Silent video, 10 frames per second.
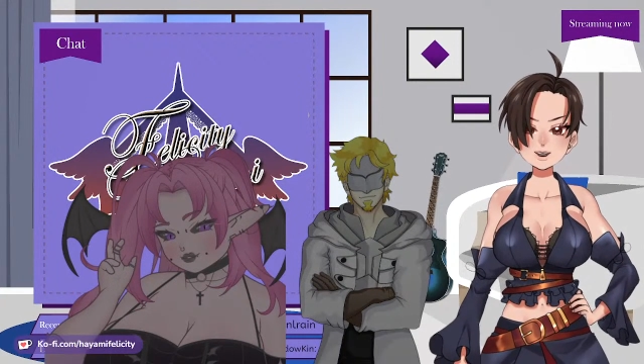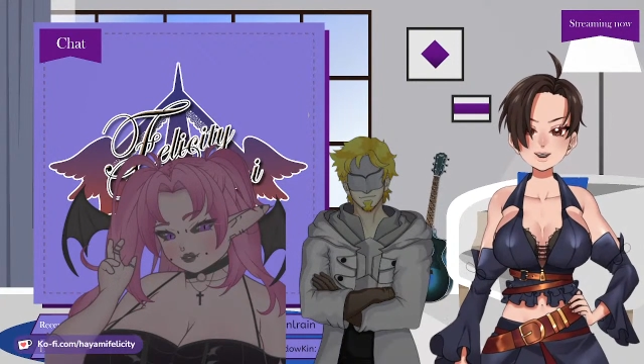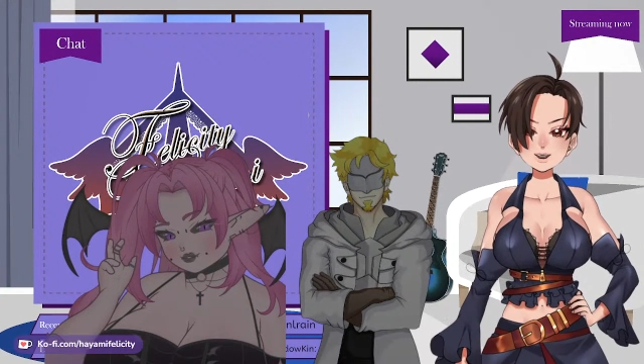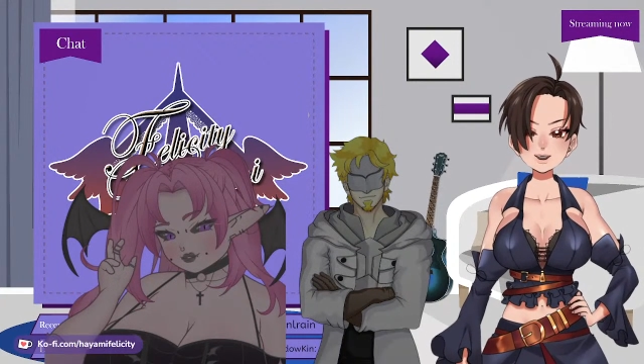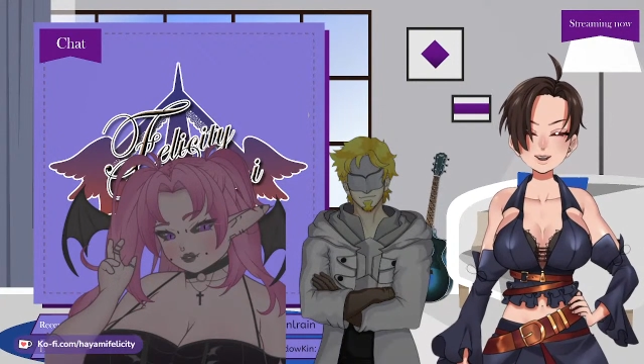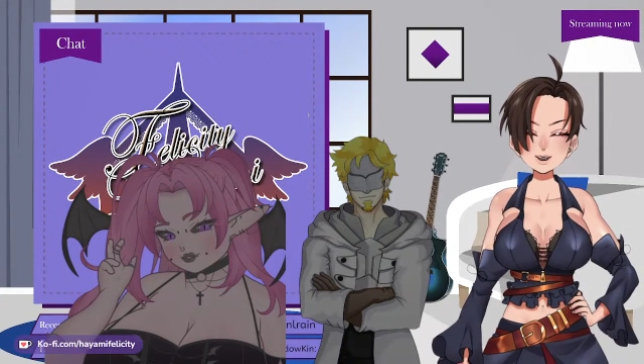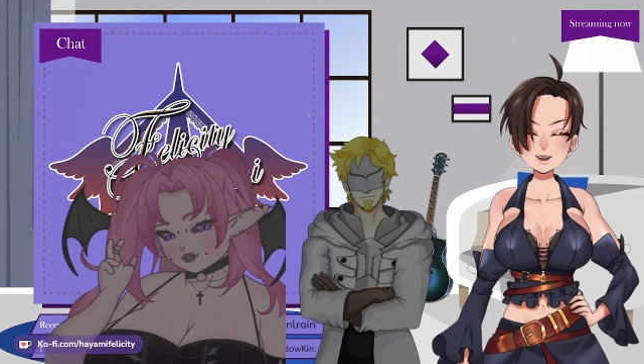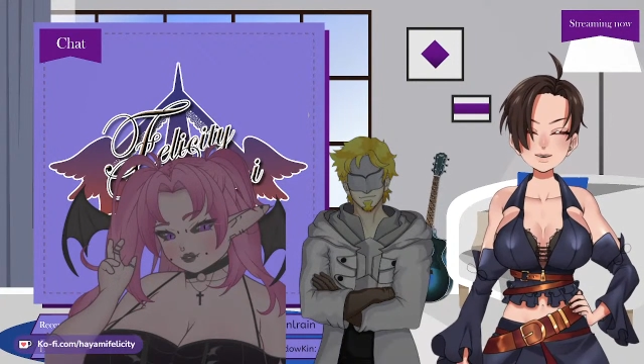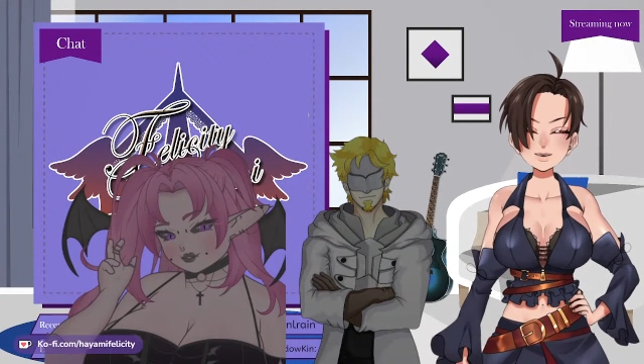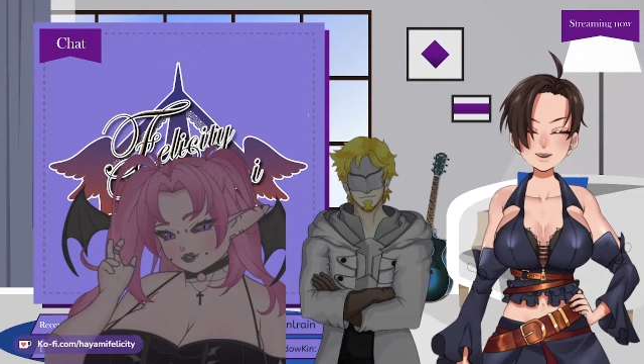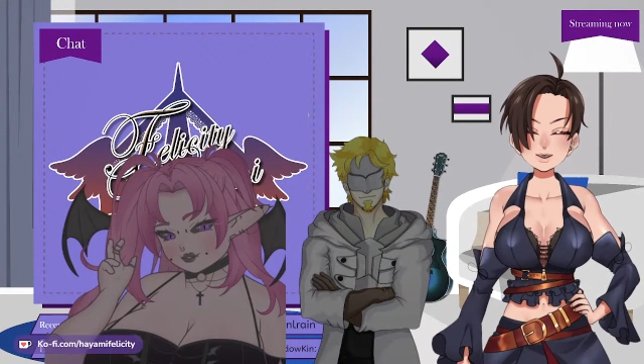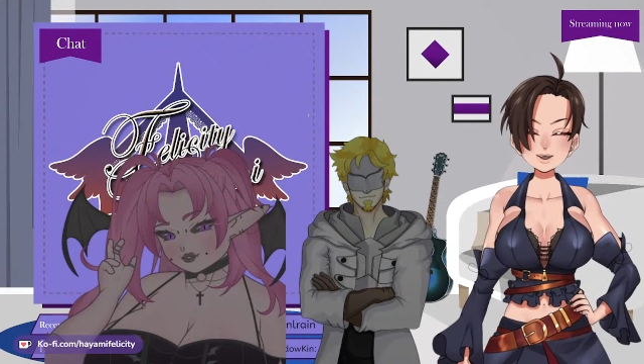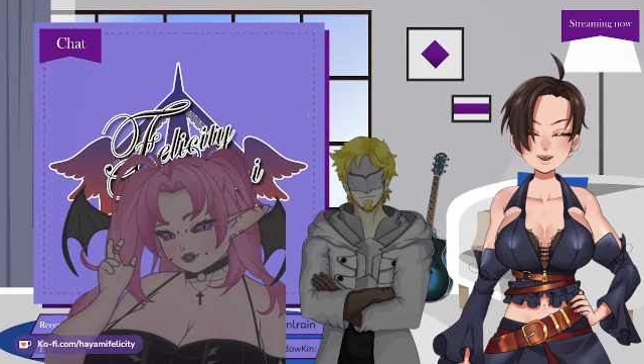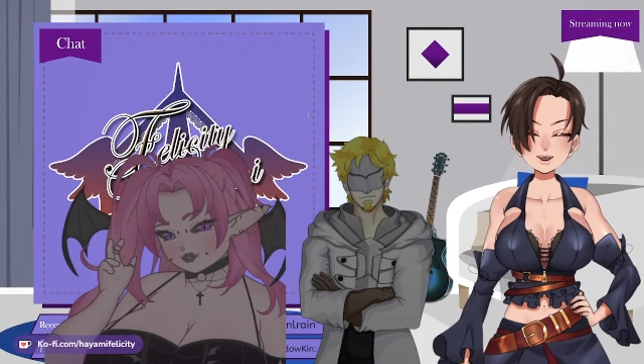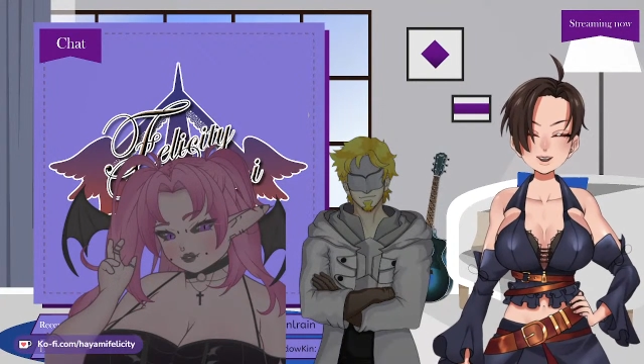And then, but whenever
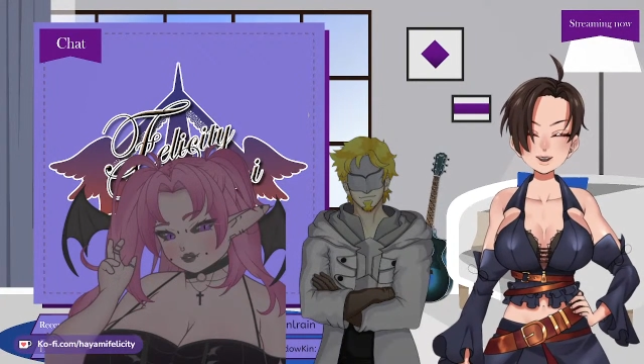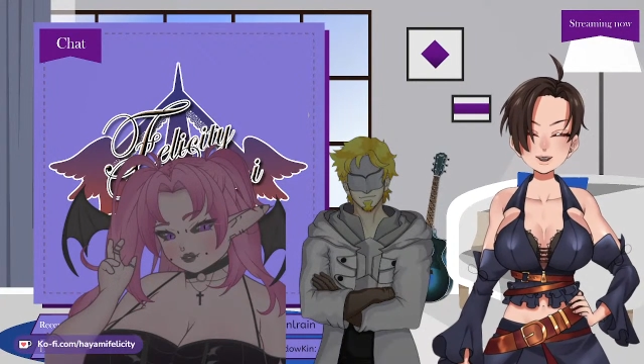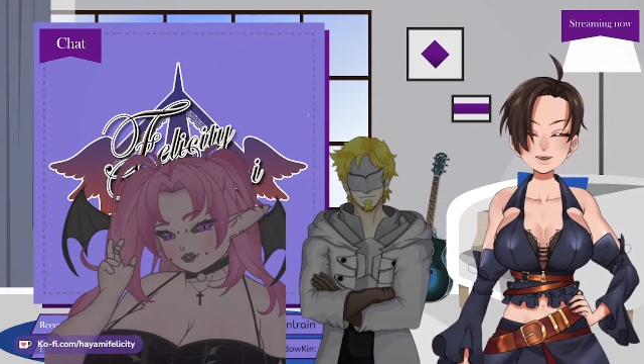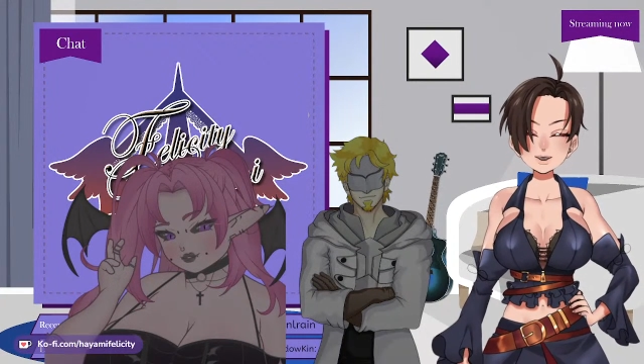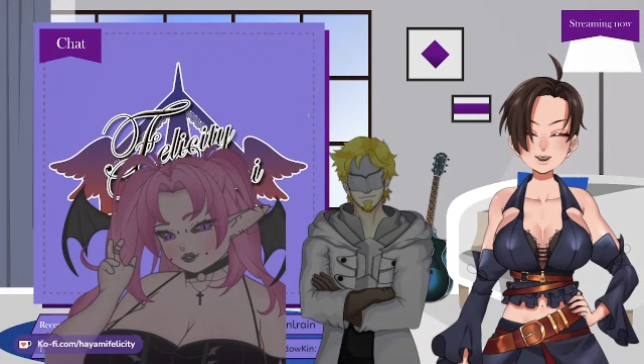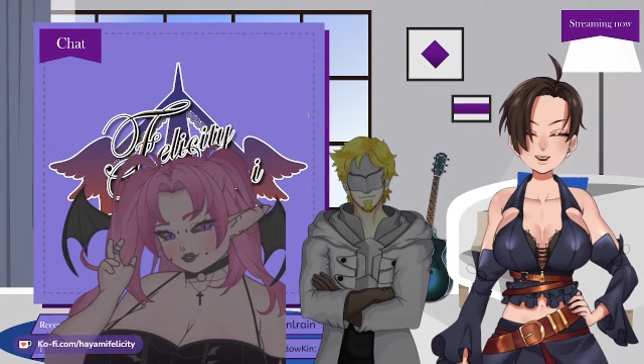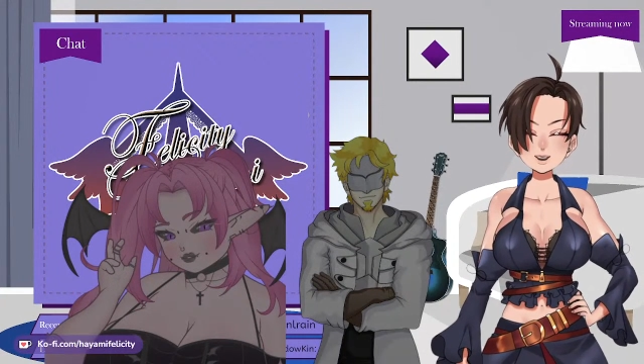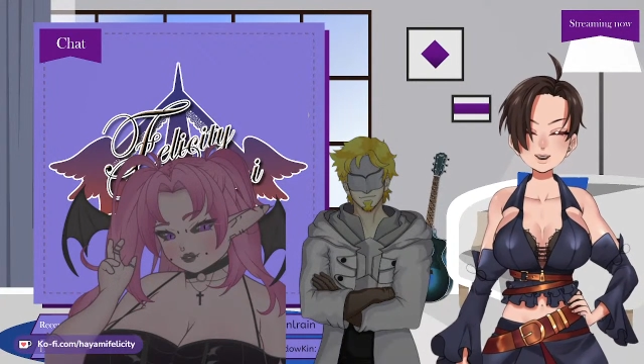I do that,